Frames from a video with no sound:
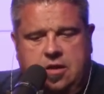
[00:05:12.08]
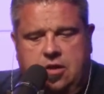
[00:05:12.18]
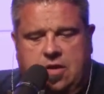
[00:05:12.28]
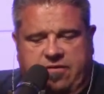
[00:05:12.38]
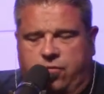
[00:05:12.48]

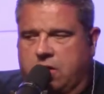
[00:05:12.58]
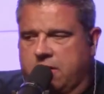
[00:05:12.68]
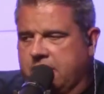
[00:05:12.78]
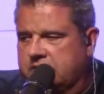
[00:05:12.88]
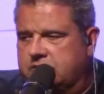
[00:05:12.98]
you have
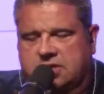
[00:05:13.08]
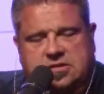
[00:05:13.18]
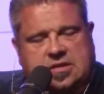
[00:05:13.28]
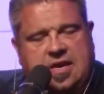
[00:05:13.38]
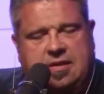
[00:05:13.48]
one much of the
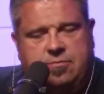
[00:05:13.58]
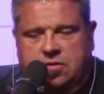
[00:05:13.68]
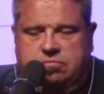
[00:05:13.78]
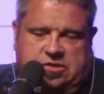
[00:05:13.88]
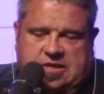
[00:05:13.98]
same
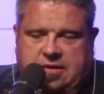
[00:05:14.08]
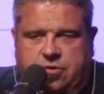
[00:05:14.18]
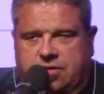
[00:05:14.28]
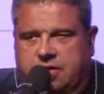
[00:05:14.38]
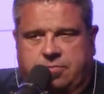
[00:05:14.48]
or
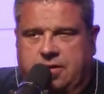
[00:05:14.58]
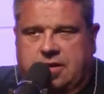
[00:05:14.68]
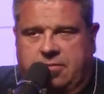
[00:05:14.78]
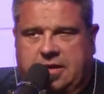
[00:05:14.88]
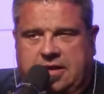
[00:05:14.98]
similar.
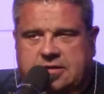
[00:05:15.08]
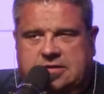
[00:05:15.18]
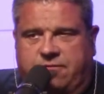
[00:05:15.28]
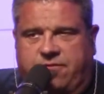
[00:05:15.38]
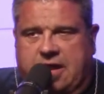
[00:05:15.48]
I mean,
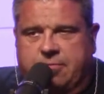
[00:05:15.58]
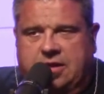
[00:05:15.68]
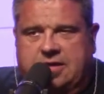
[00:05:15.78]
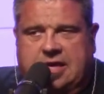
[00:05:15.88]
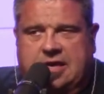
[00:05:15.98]
it's a
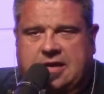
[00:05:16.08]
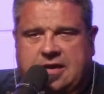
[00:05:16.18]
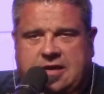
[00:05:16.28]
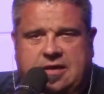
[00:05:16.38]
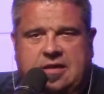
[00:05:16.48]
family
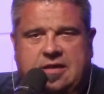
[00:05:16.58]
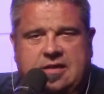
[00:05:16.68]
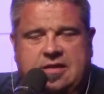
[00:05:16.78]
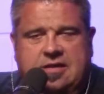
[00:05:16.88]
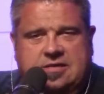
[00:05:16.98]
taking a
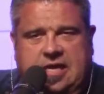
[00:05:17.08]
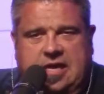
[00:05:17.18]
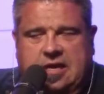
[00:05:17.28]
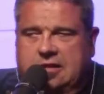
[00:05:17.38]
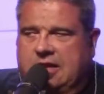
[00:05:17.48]

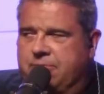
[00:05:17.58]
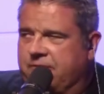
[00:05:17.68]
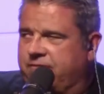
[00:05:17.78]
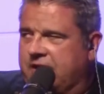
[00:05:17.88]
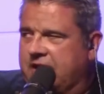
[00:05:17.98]
leap
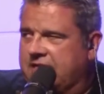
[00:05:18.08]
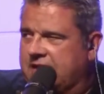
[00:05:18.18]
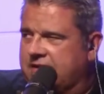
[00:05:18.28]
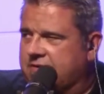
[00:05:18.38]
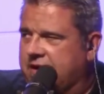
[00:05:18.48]
of faith
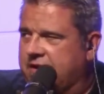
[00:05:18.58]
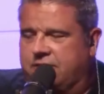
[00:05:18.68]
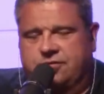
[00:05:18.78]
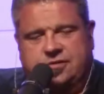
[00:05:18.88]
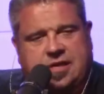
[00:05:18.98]
and trying to
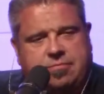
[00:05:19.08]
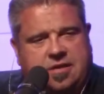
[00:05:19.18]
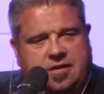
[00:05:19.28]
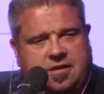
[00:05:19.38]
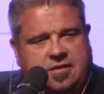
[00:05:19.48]
do
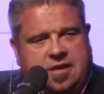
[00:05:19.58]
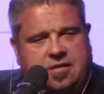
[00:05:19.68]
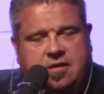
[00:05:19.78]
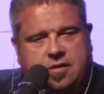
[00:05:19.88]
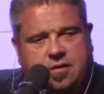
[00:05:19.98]
something that they
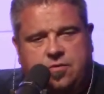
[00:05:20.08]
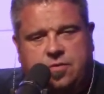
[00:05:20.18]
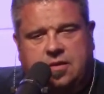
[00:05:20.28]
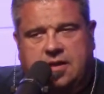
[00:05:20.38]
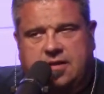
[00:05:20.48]
thought you
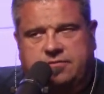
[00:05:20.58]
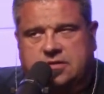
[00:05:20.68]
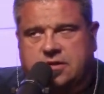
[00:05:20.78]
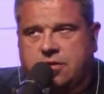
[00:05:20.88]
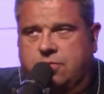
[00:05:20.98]
would love.
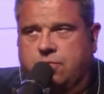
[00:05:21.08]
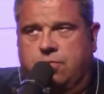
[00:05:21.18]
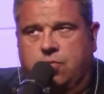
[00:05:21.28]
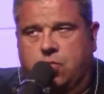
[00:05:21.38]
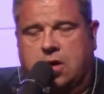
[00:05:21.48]
So
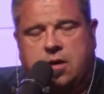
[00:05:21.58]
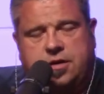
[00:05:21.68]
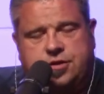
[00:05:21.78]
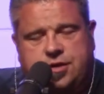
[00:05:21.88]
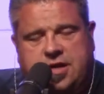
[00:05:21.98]
where all
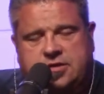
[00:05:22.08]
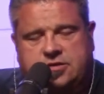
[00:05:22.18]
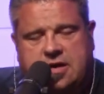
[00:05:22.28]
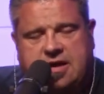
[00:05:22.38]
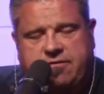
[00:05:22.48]
did you guys
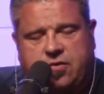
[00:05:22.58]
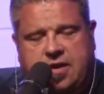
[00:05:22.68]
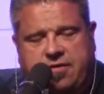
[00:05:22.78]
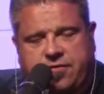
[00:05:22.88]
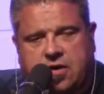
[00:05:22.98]
travel?
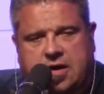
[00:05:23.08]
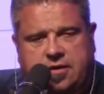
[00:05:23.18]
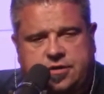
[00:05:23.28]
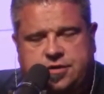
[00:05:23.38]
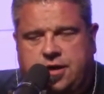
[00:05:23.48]
How far
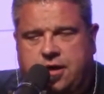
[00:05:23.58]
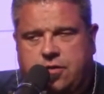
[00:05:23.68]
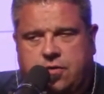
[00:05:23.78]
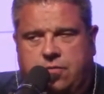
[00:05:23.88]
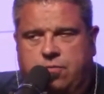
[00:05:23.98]
out did you
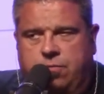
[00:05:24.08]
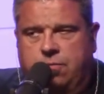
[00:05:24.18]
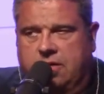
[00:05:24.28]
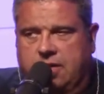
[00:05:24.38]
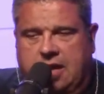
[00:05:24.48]
go? And
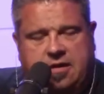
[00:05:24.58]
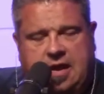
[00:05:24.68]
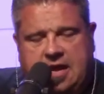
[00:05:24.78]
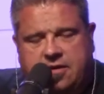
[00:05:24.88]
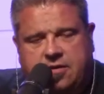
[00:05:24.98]

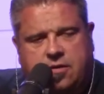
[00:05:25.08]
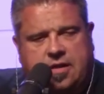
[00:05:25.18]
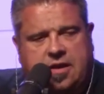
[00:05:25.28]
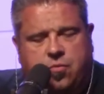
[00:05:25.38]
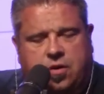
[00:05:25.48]
how did all
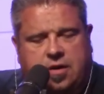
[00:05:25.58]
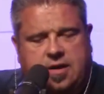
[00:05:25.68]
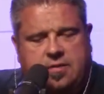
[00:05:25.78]
that work